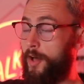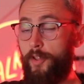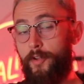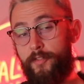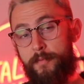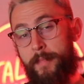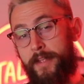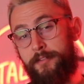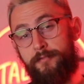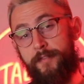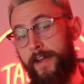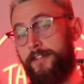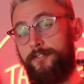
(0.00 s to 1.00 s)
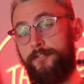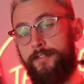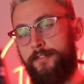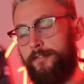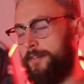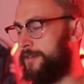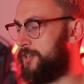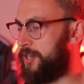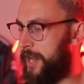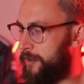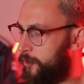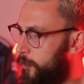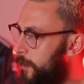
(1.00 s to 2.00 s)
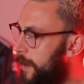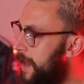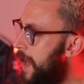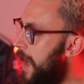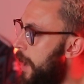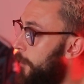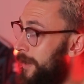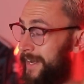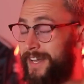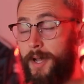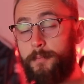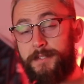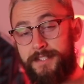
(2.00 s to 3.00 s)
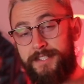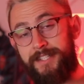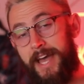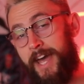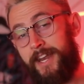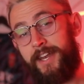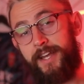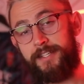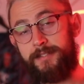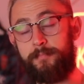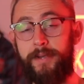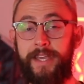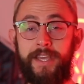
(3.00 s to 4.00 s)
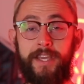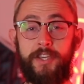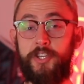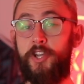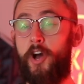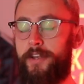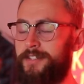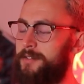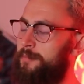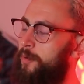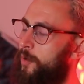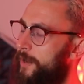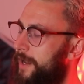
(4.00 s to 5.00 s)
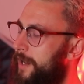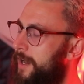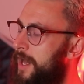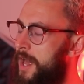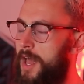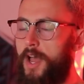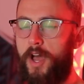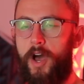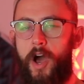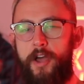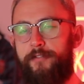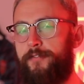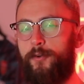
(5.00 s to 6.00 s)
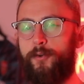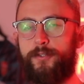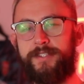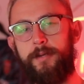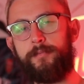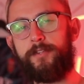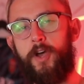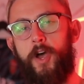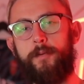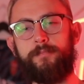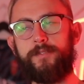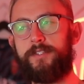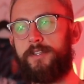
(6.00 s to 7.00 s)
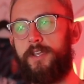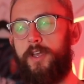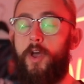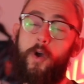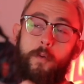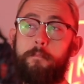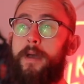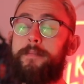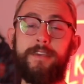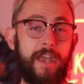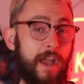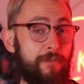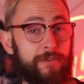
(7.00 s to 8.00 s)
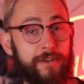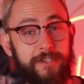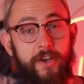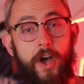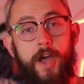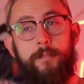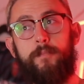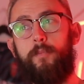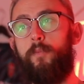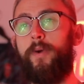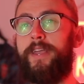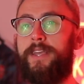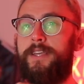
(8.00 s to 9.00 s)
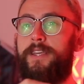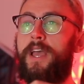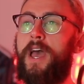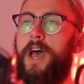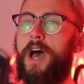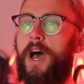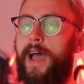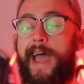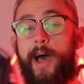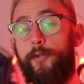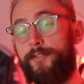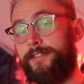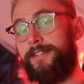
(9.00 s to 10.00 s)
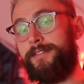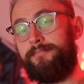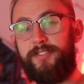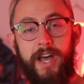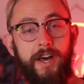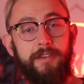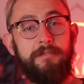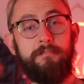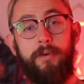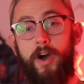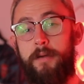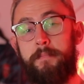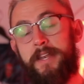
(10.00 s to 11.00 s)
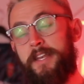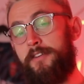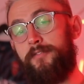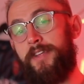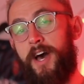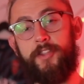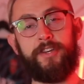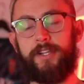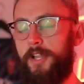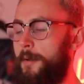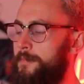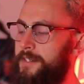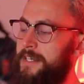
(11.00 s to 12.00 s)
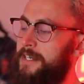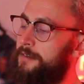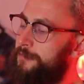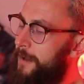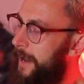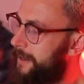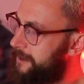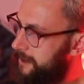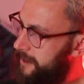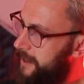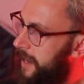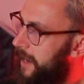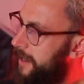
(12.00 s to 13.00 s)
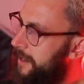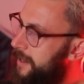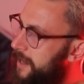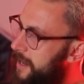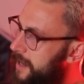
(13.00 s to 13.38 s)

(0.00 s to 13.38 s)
a lot of the manufacturers on this channel. And when it comes to Adidas being a United supporter, I feel sometimes, maybe every time, we are outdone by many of the other clubs. In the fact that